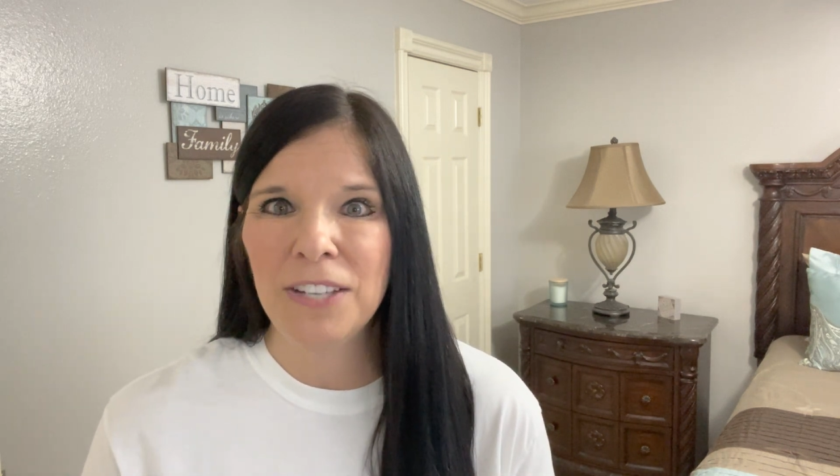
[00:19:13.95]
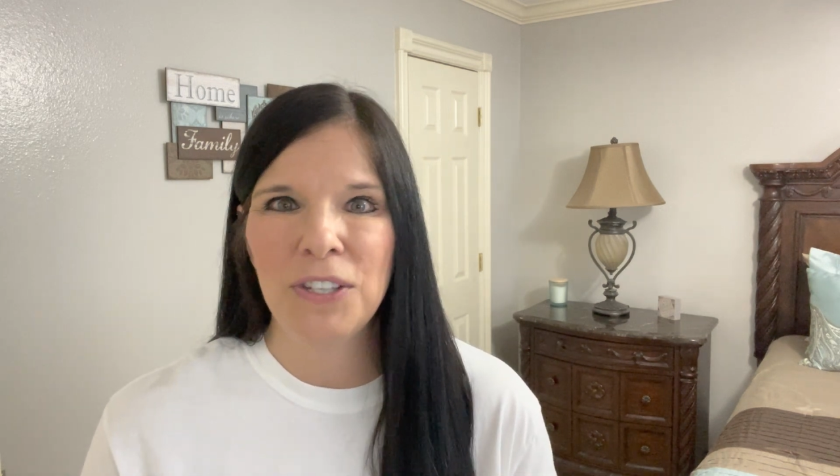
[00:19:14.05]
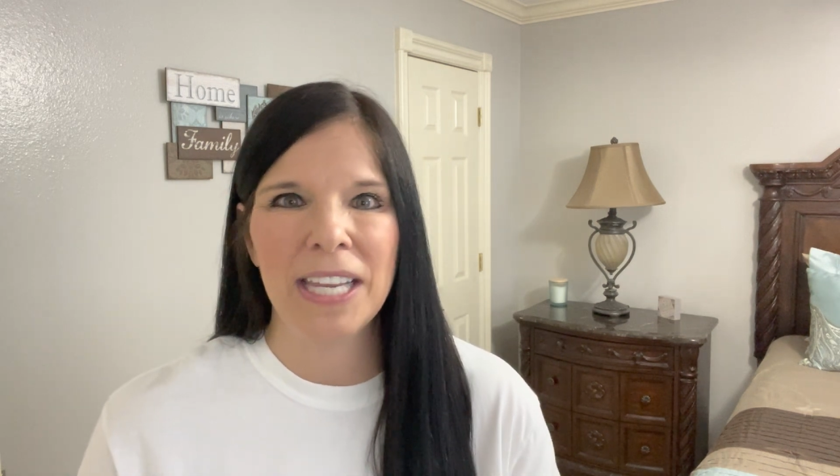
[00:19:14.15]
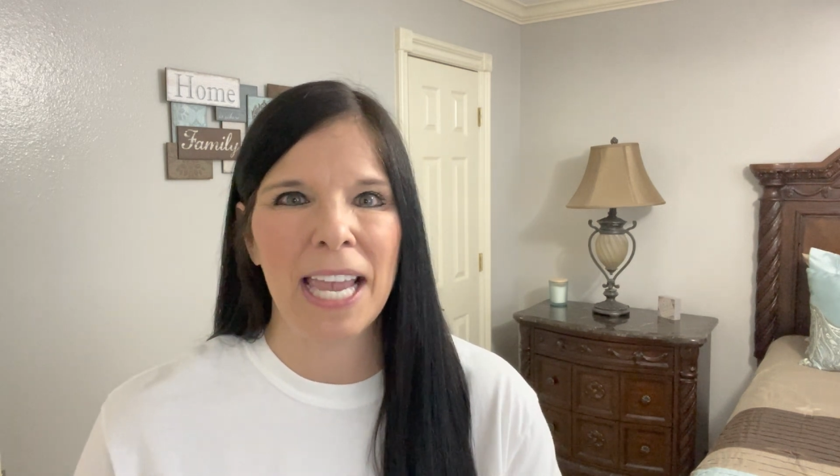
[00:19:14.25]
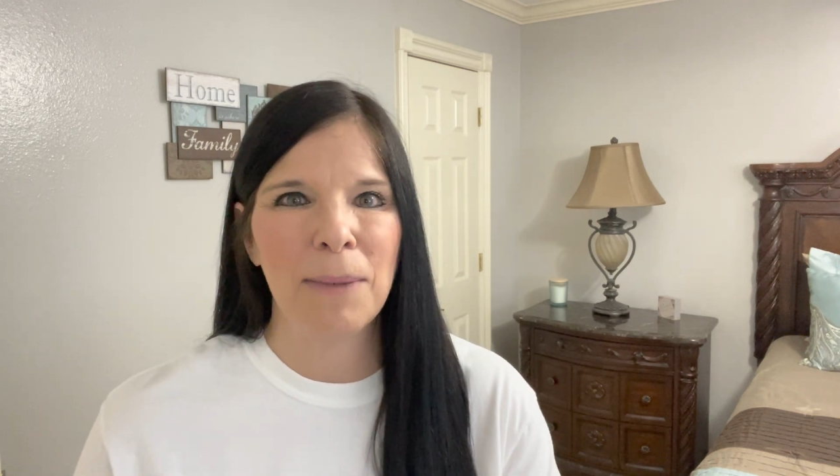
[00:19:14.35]

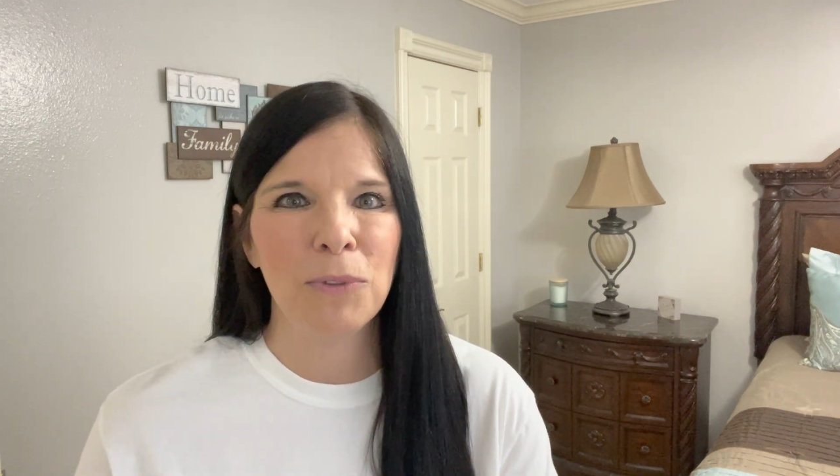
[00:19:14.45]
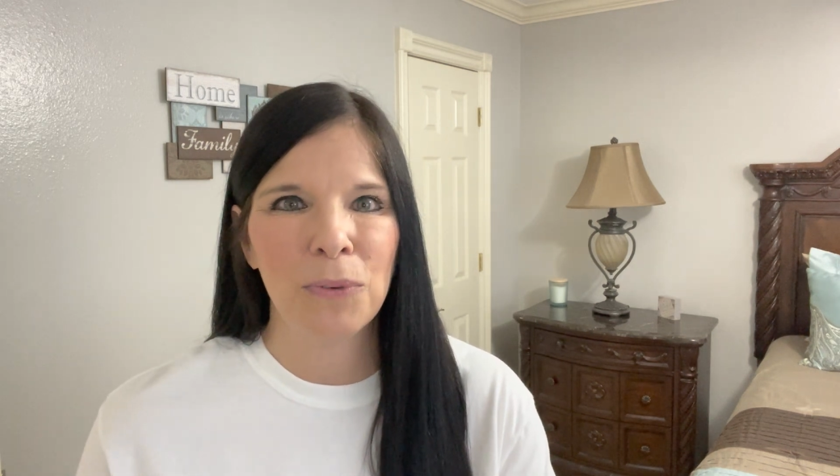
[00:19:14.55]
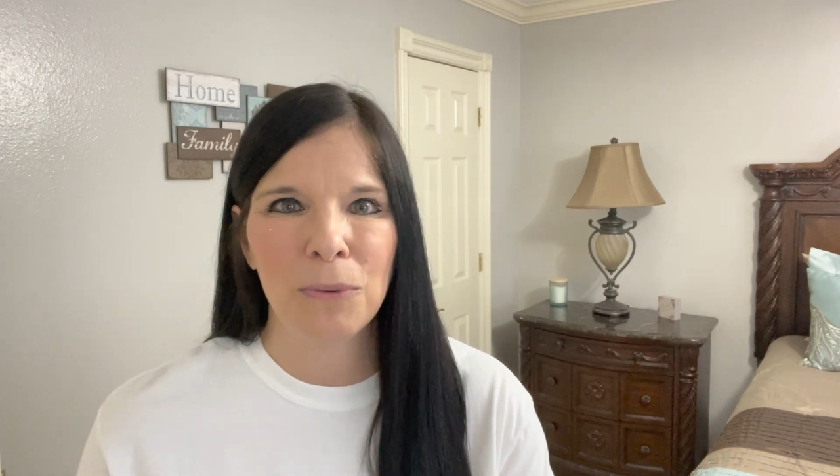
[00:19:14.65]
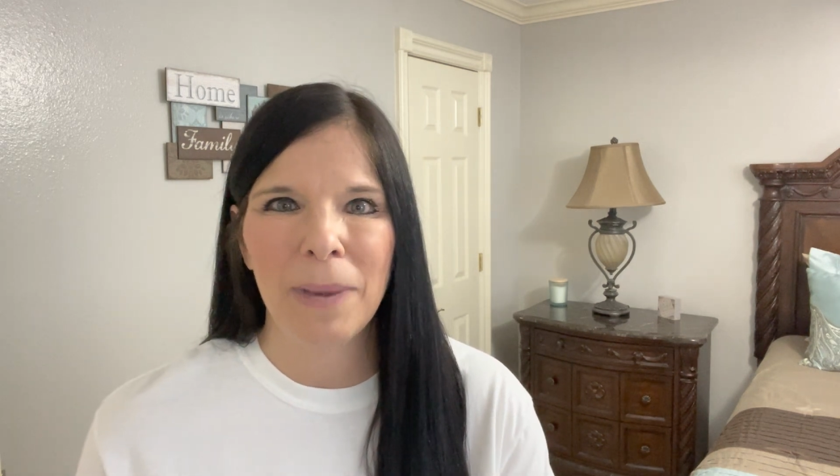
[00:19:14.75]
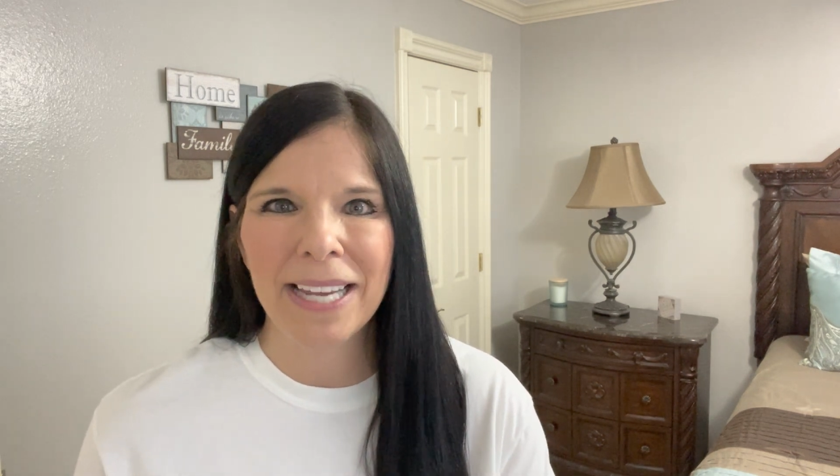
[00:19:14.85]
She came
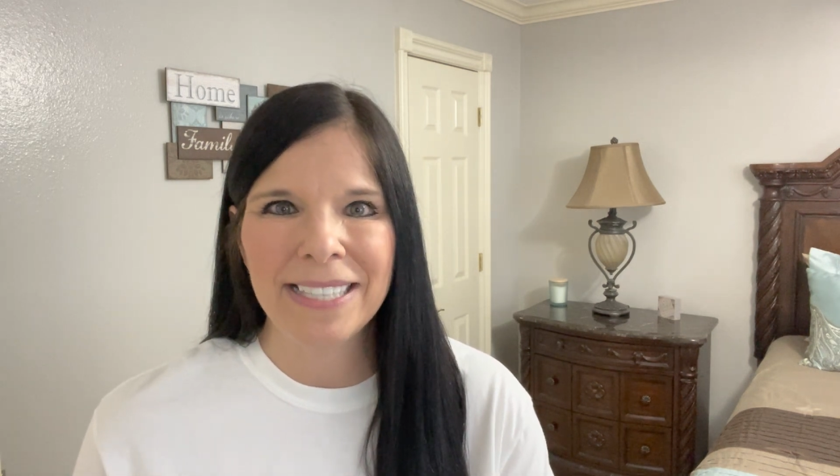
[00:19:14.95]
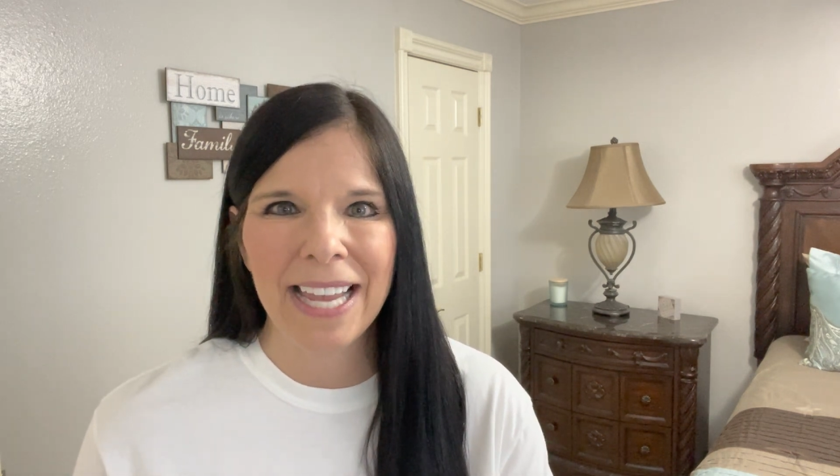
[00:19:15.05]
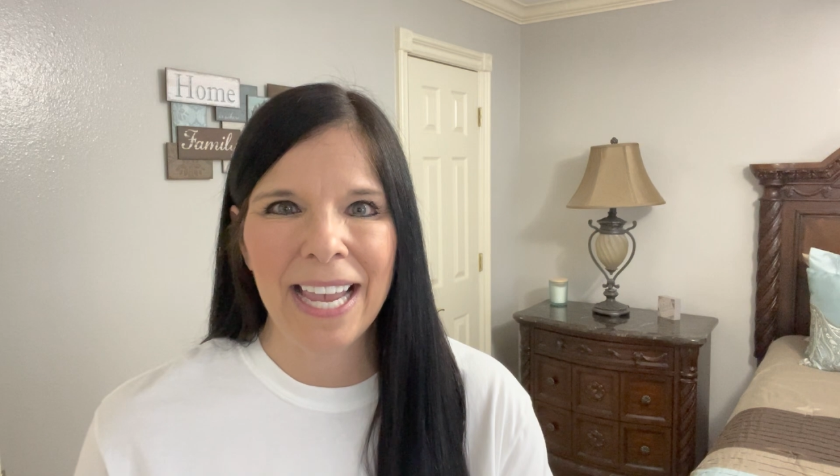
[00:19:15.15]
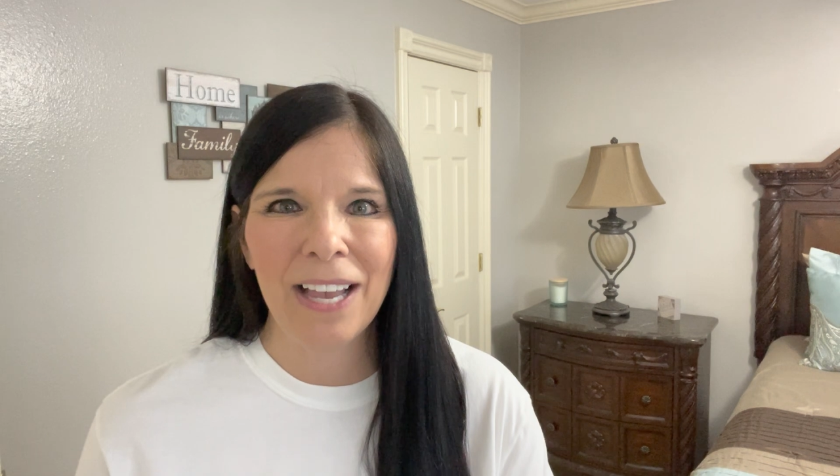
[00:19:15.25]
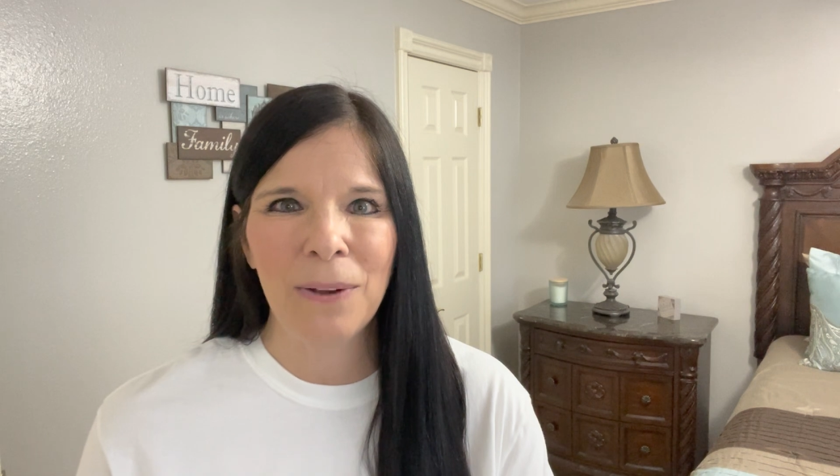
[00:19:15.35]
through my
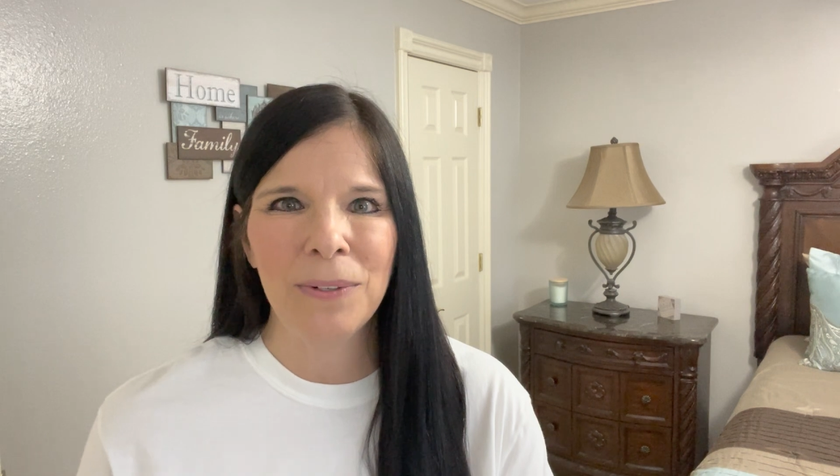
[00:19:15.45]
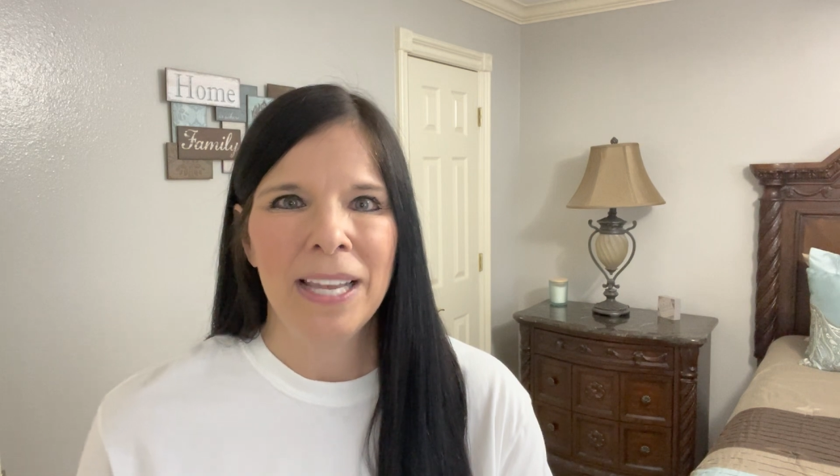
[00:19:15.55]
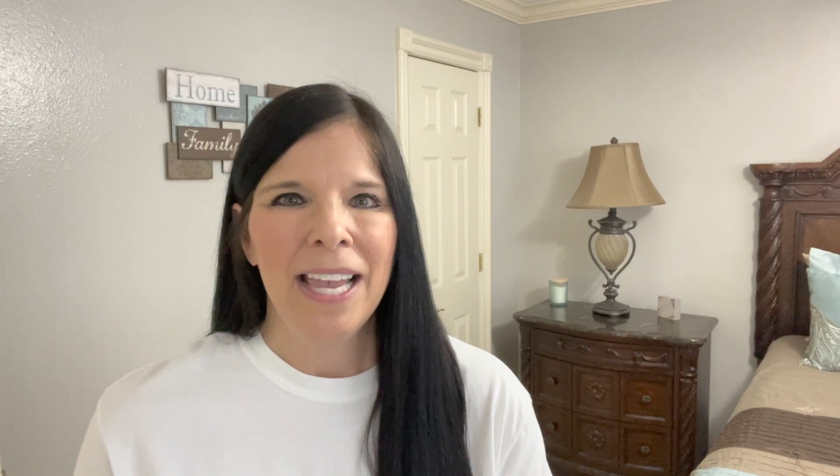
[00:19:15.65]
town,